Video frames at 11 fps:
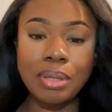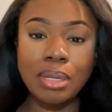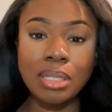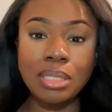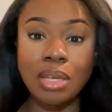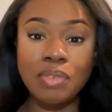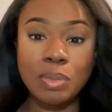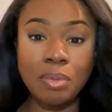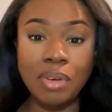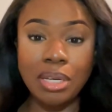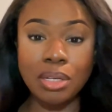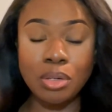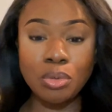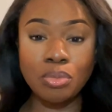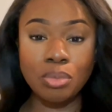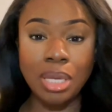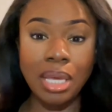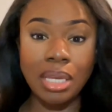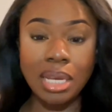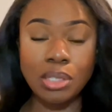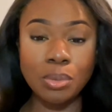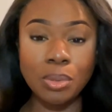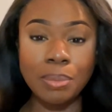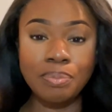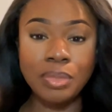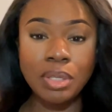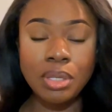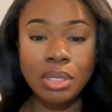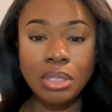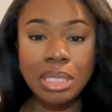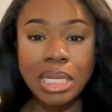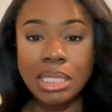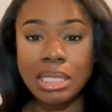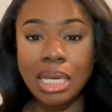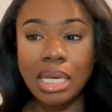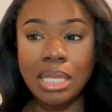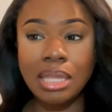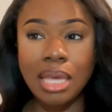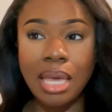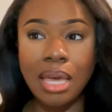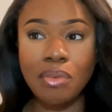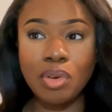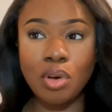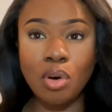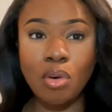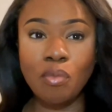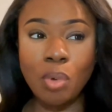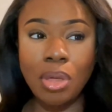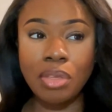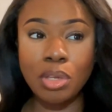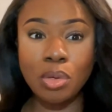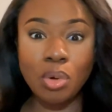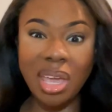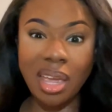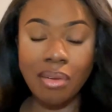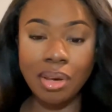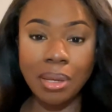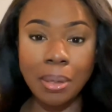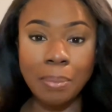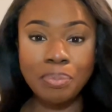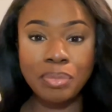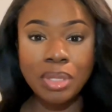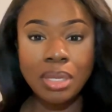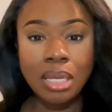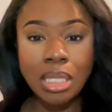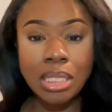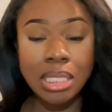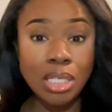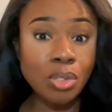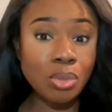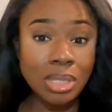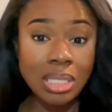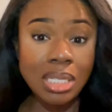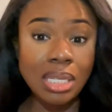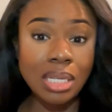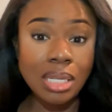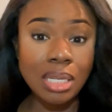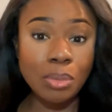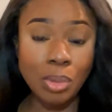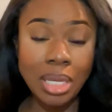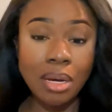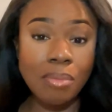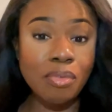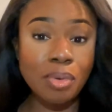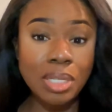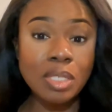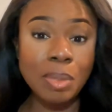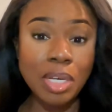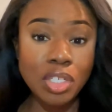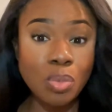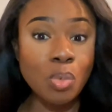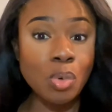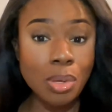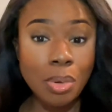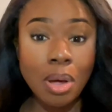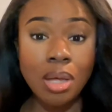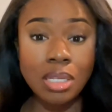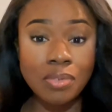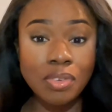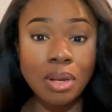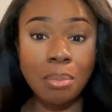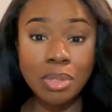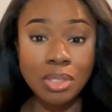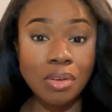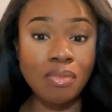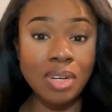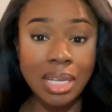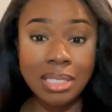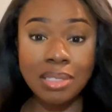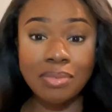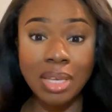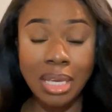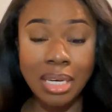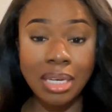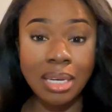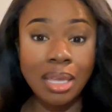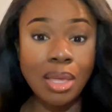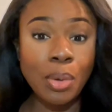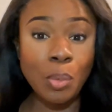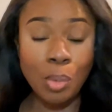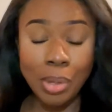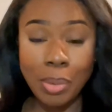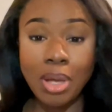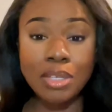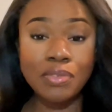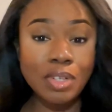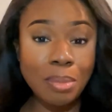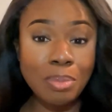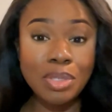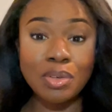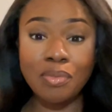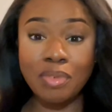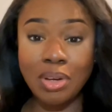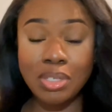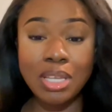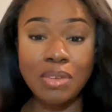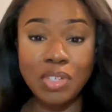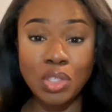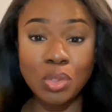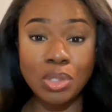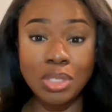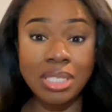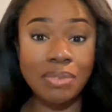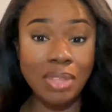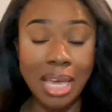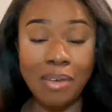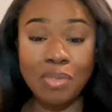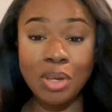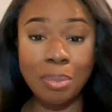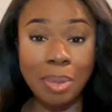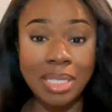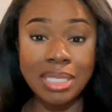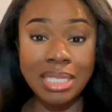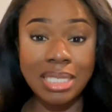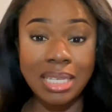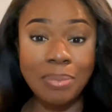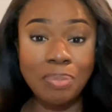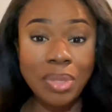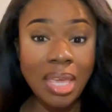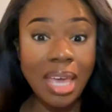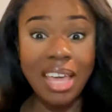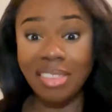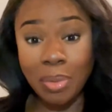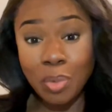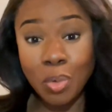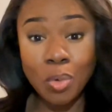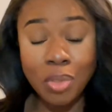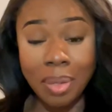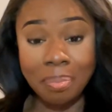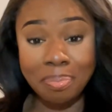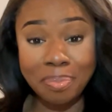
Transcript: service provider could get inadequate. So let's say in the area of whether you're caring. CQC, when they come for an inspection, will ask for numbers of next of kin, will ask for numbers of service users if they have the capacity, and they will call them,